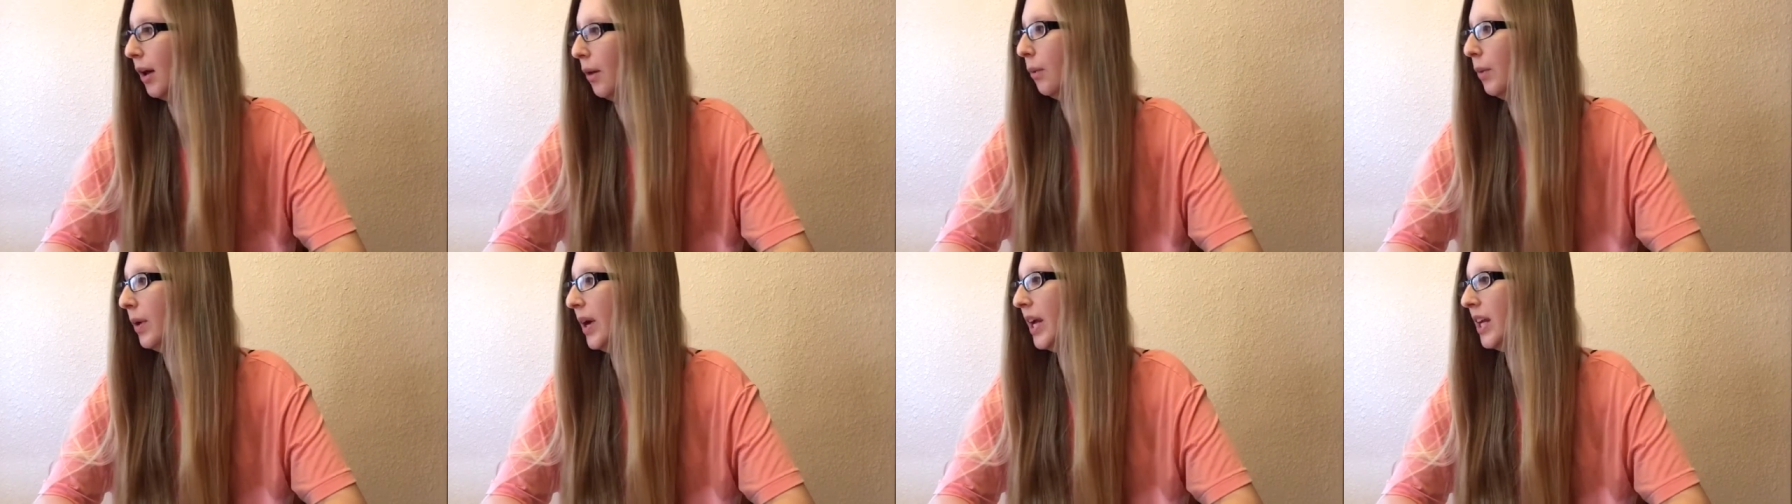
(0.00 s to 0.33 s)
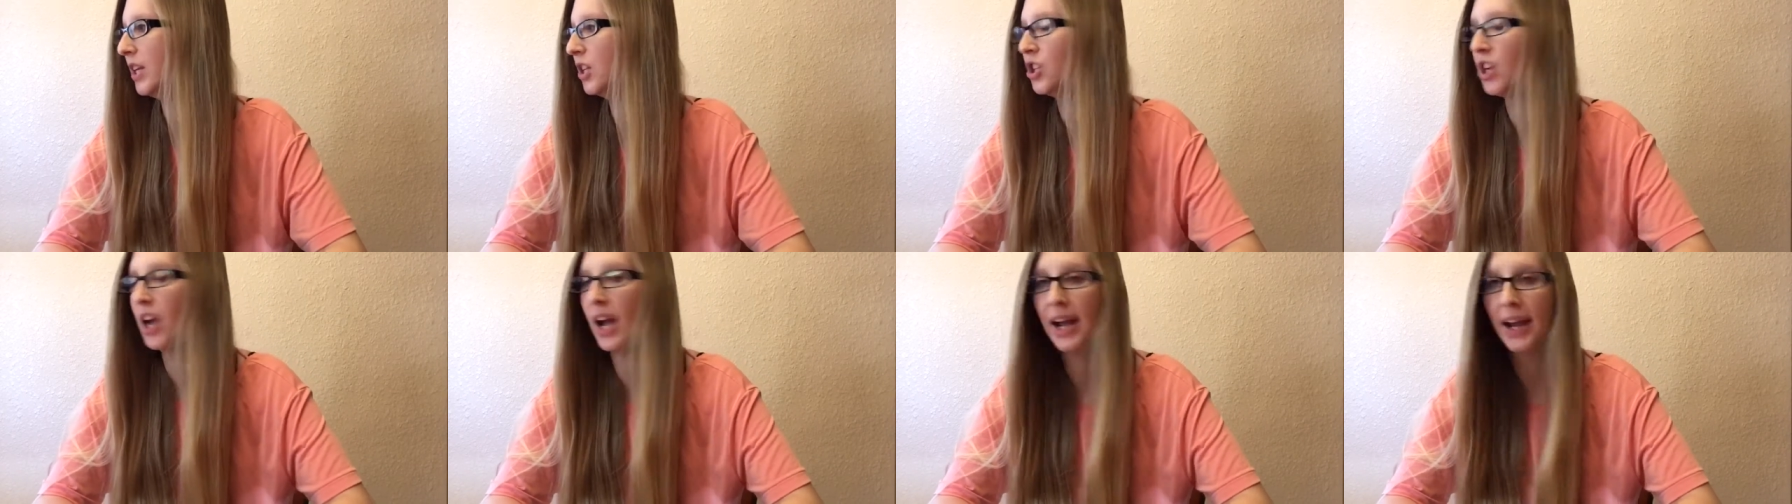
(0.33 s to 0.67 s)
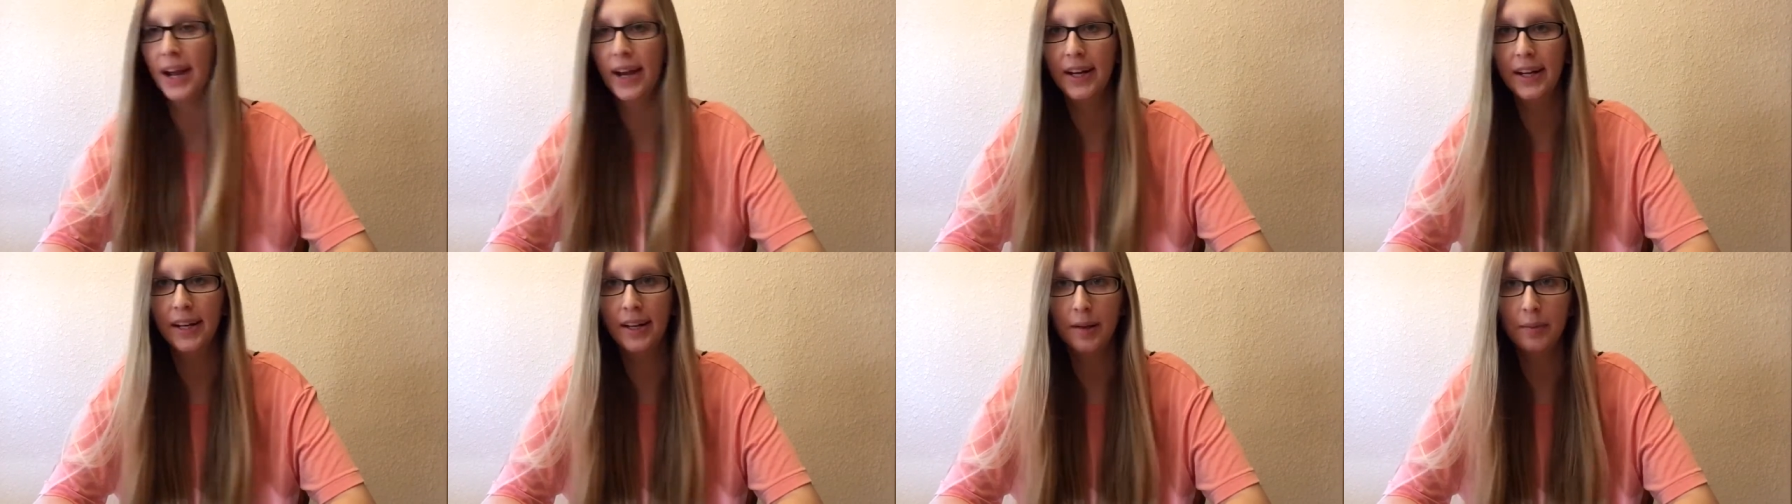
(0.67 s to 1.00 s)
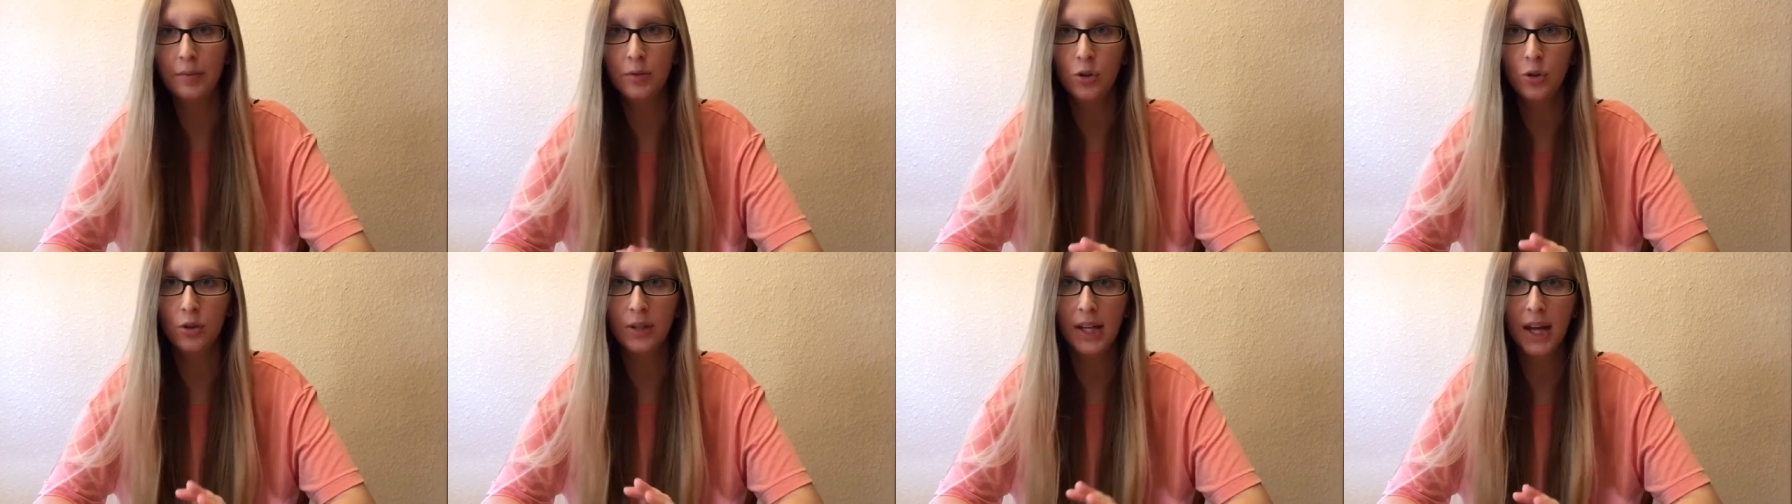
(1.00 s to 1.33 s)
which I ended
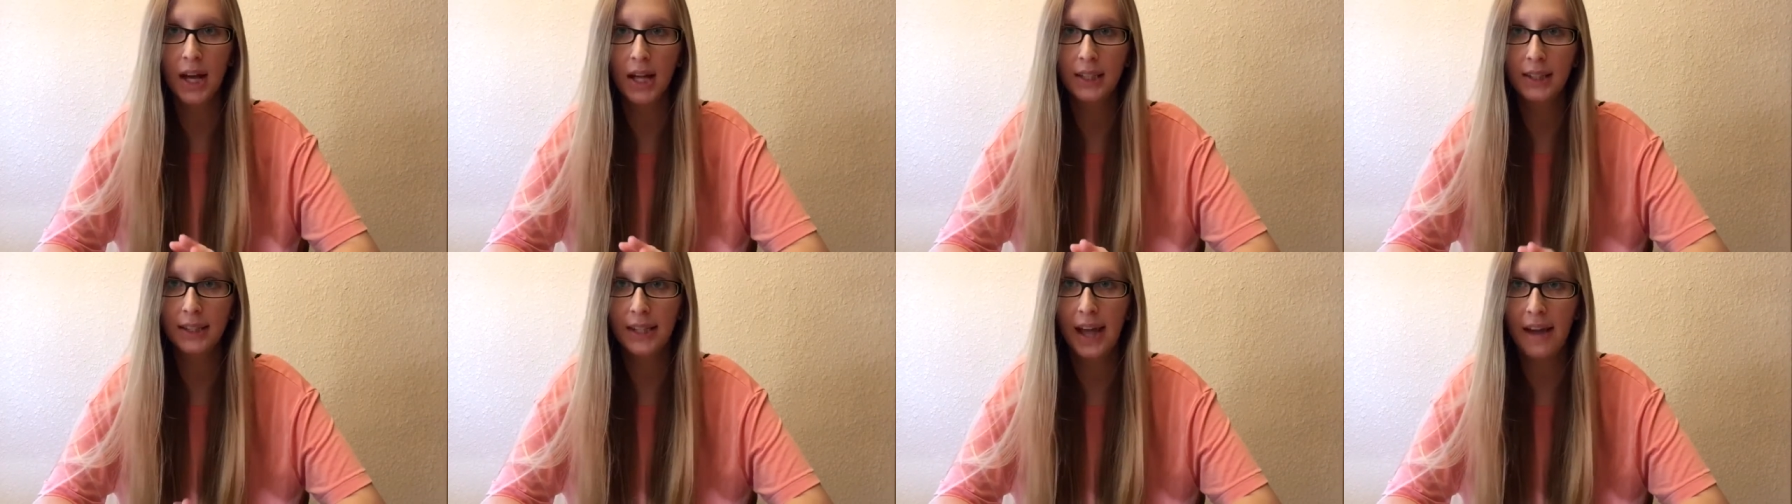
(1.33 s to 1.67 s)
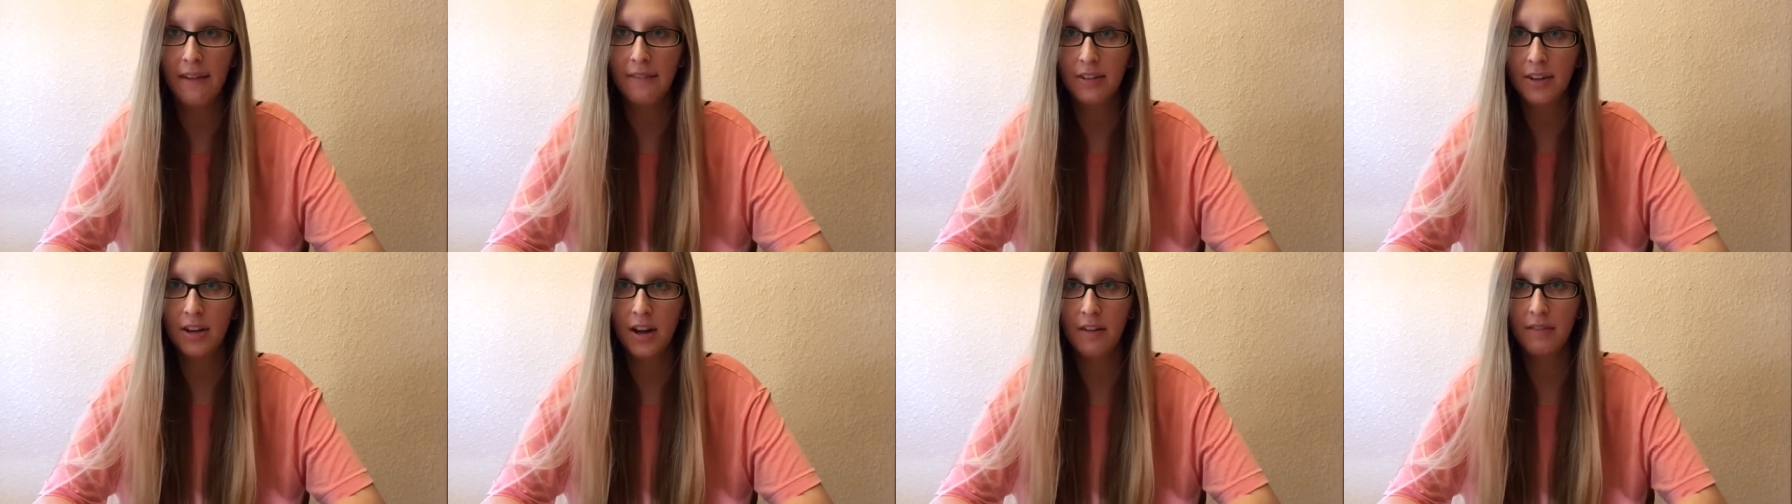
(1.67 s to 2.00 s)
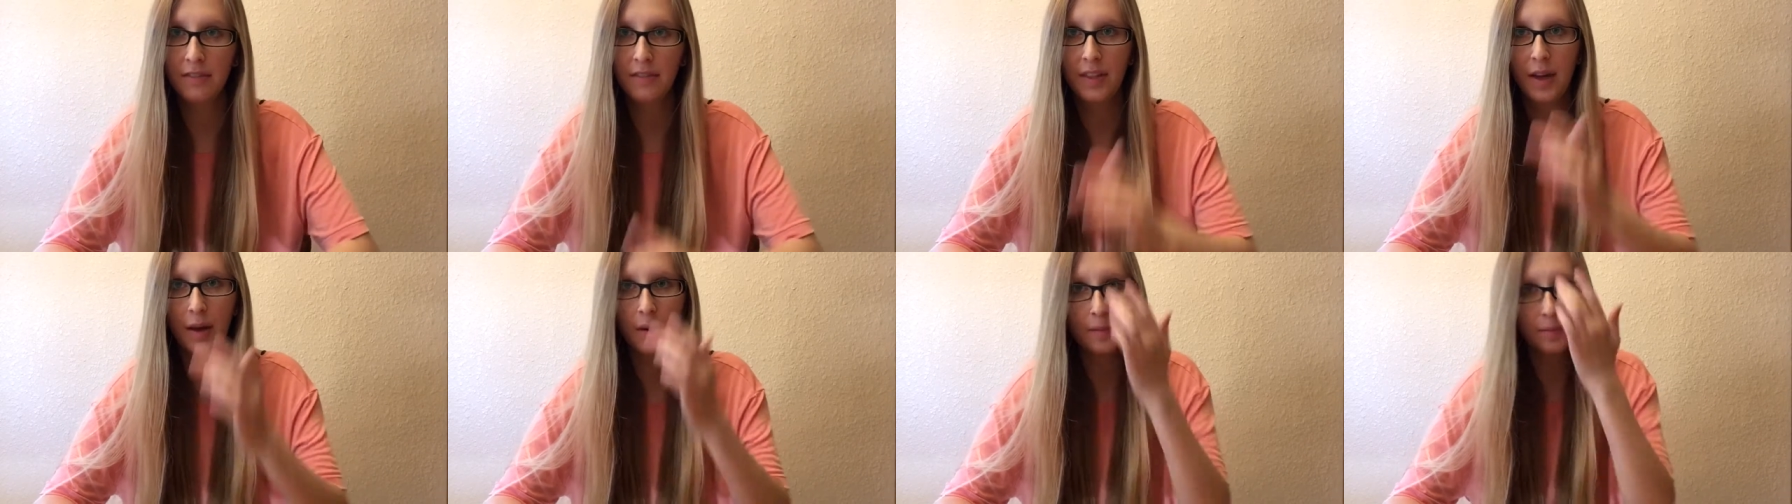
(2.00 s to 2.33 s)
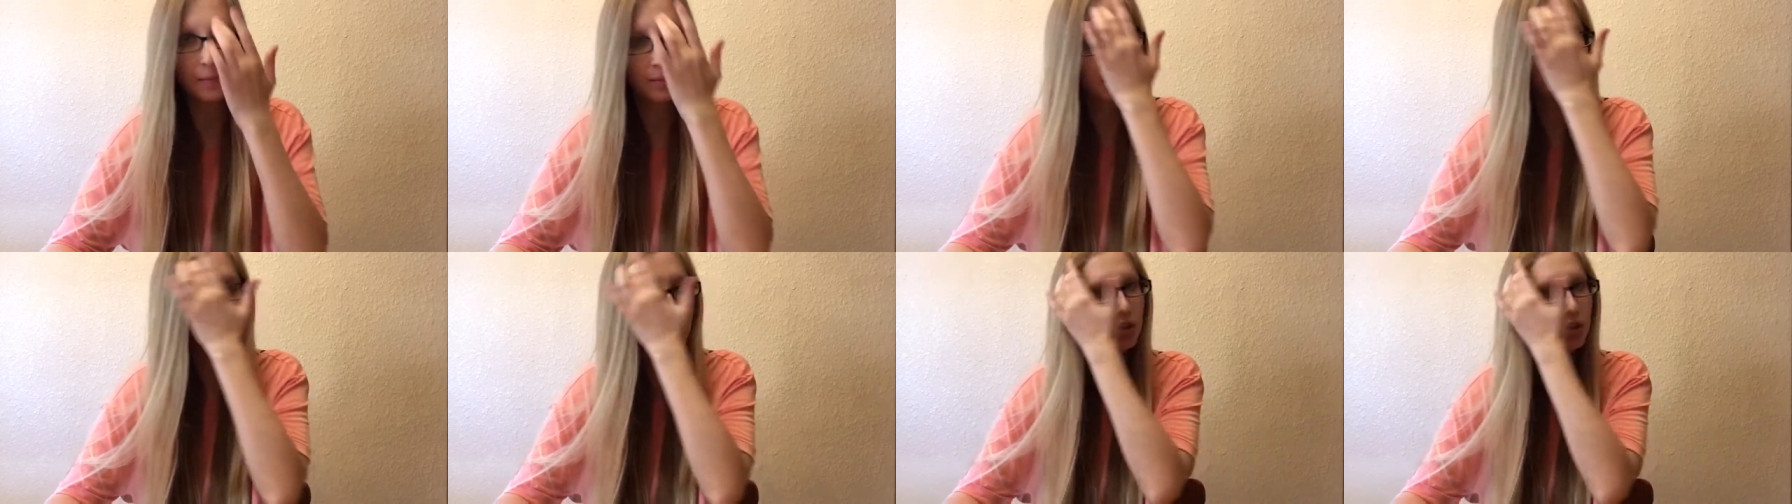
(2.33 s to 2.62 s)
up doing 11 of them.